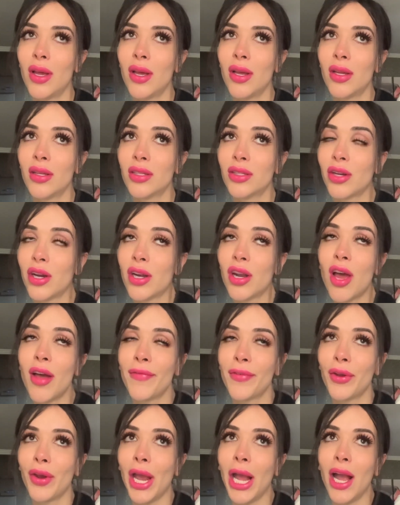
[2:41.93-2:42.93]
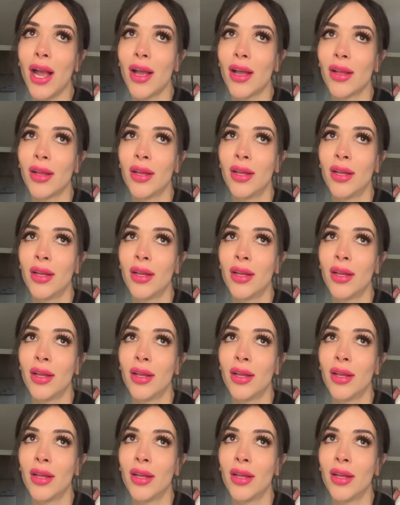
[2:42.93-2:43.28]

It started off great.